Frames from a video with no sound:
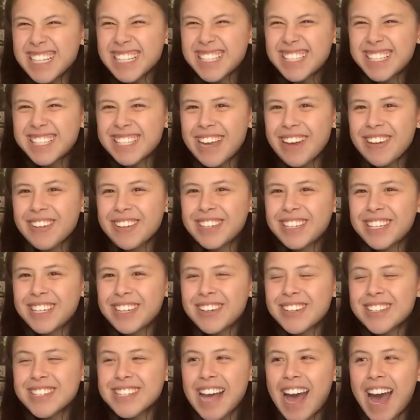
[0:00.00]
it so
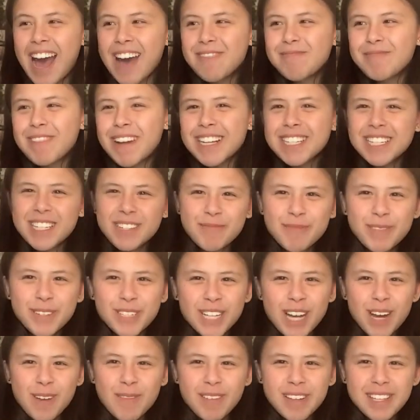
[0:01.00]
cute to have matching
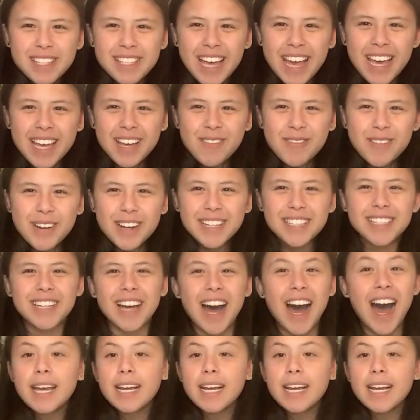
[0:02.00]
pyjama set in winter?